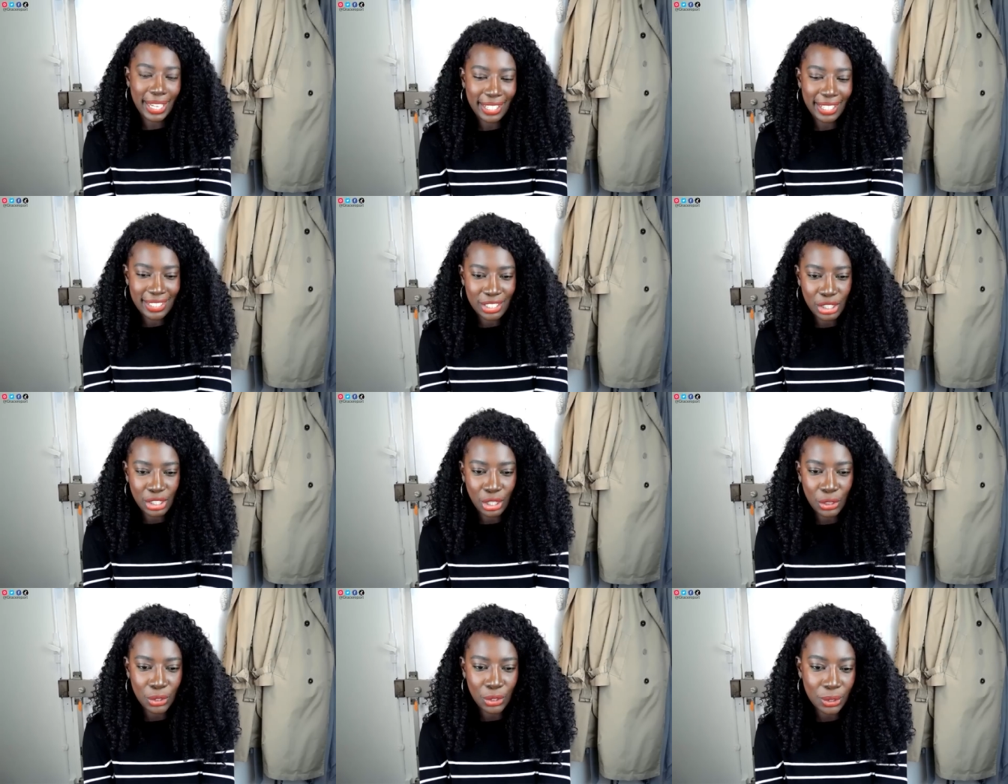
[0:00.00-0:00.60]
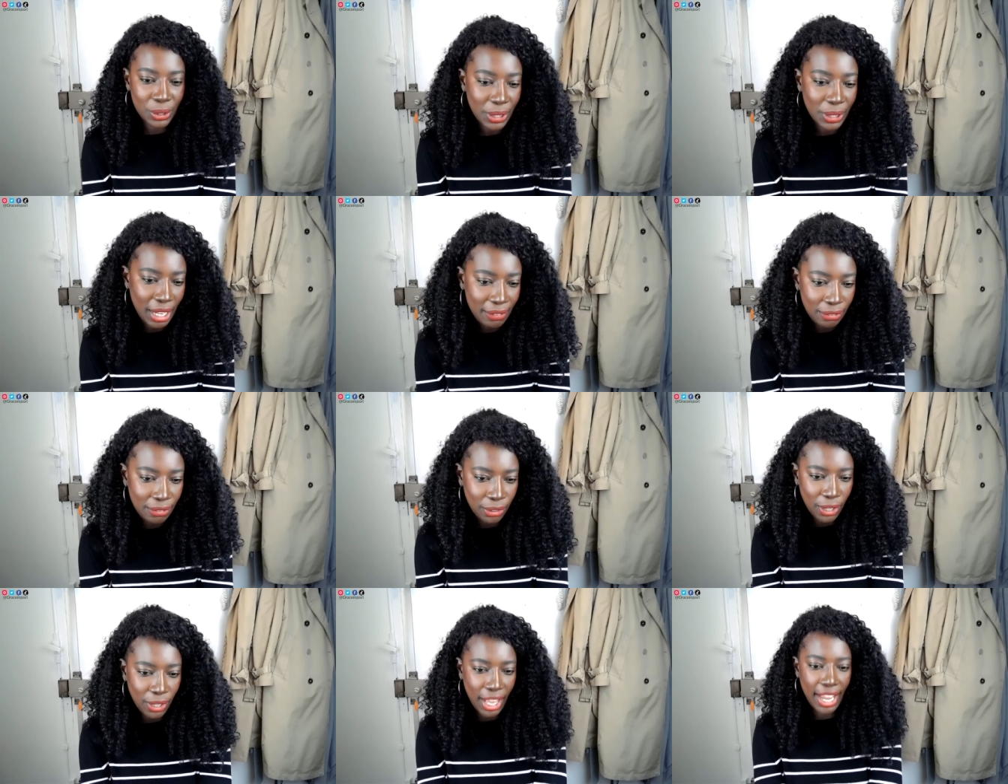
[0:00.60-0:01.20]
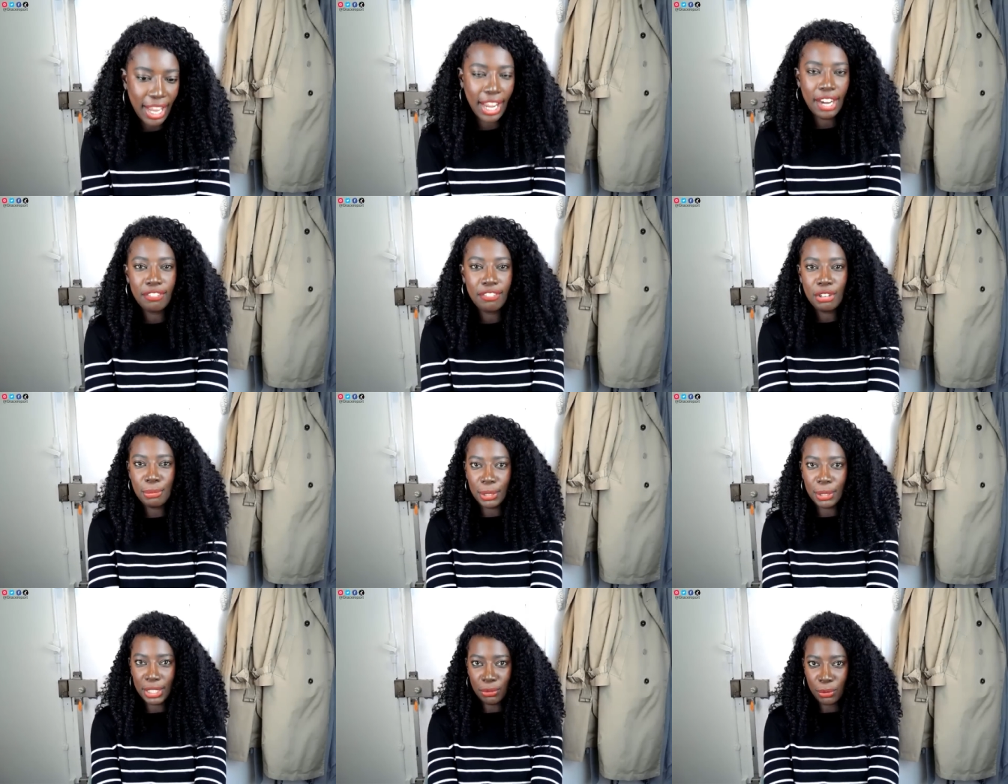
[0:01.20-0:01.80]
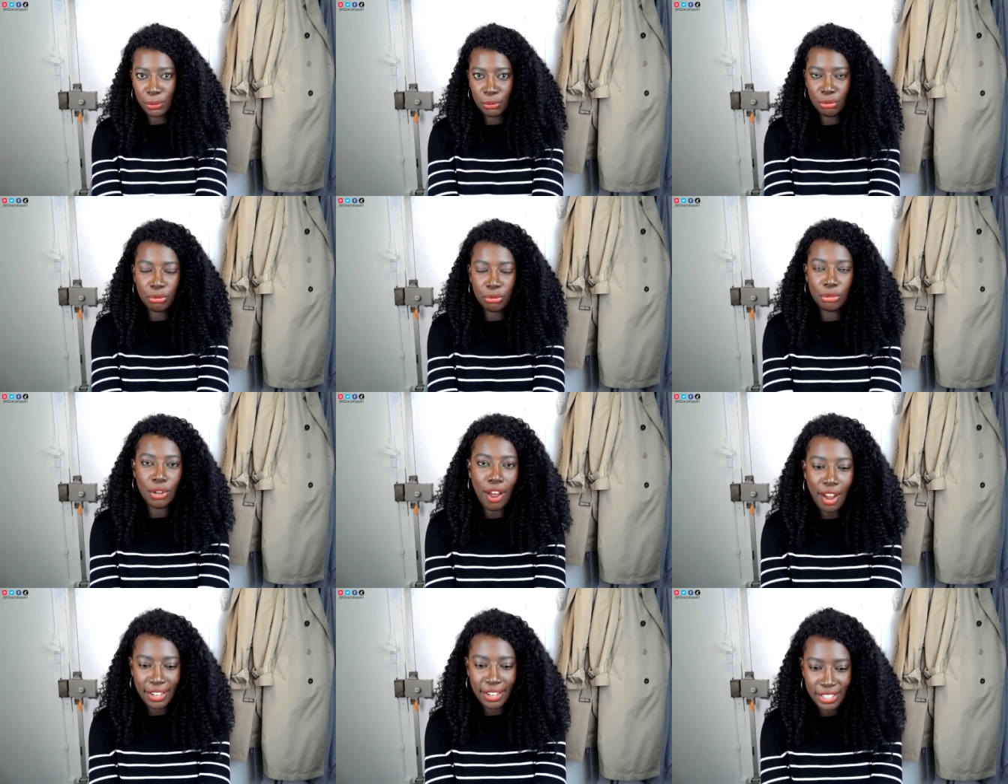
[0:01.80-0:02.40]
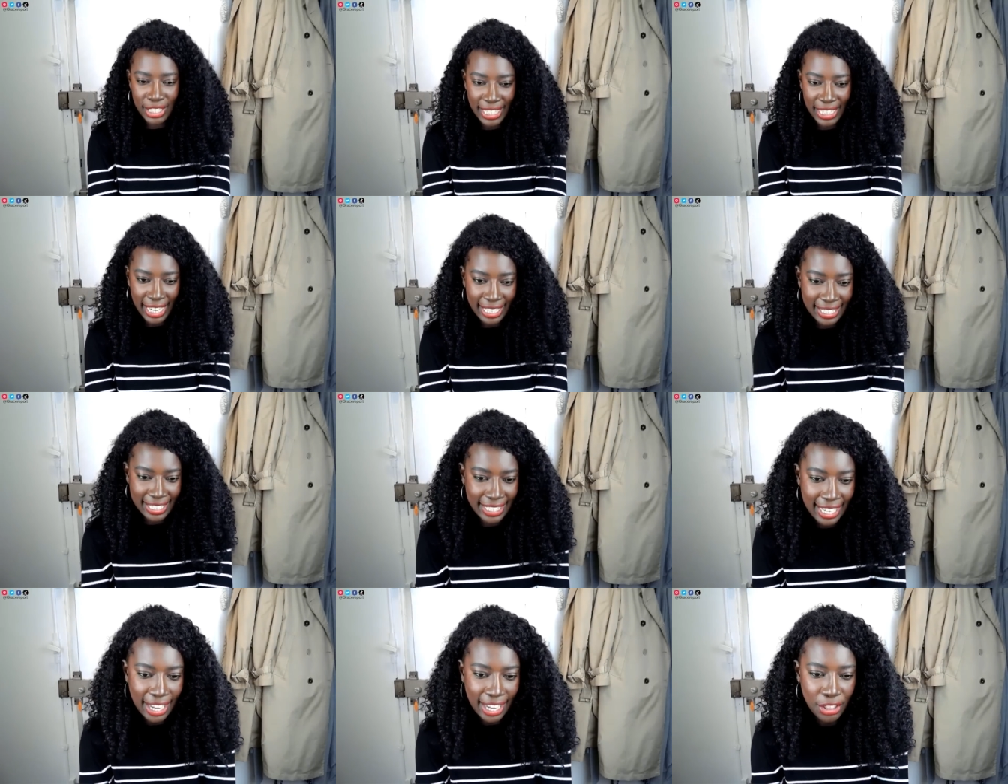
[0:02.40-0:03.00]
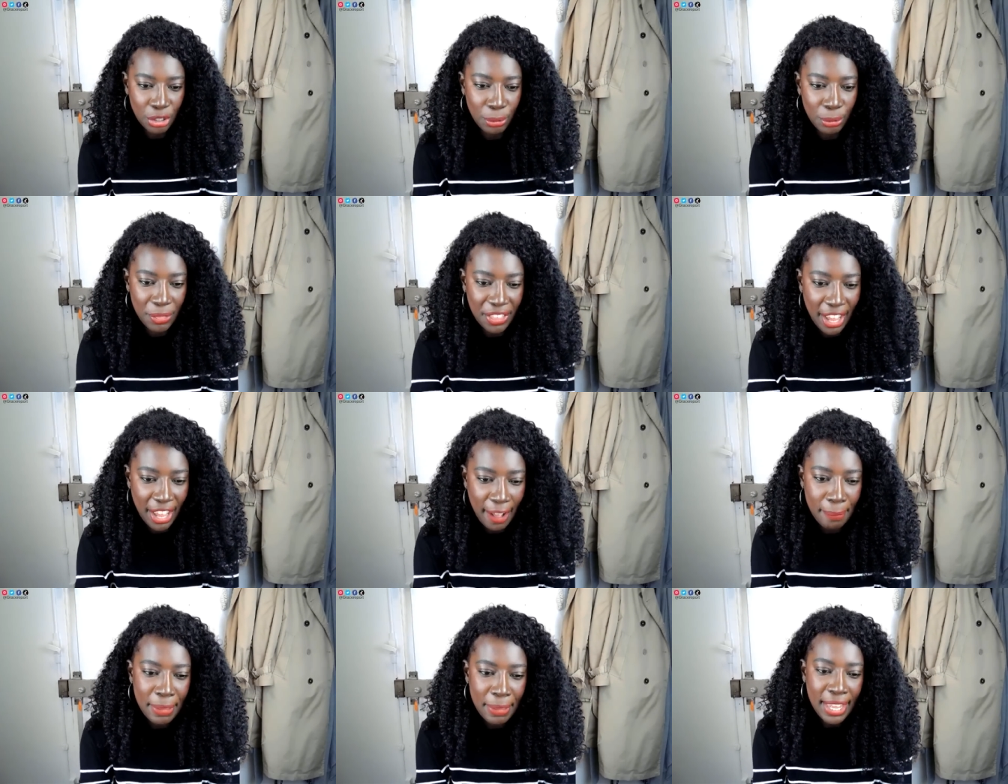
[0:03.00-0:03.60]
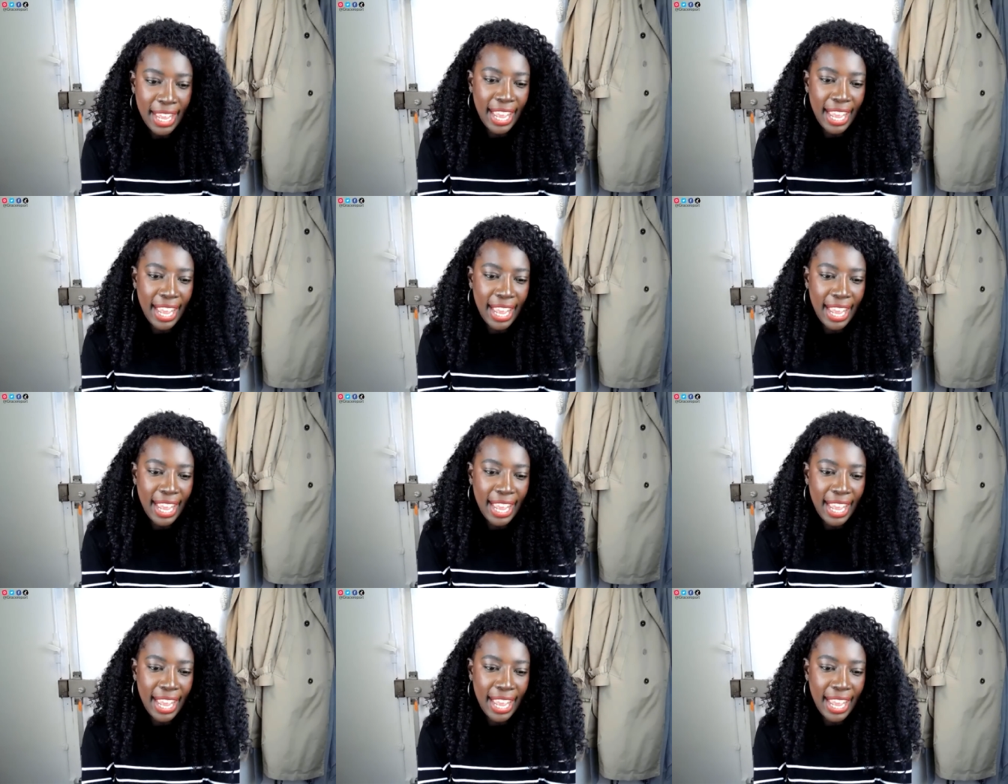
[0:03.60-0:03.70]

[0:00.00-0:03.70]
is on their level everybody would flock to get together with them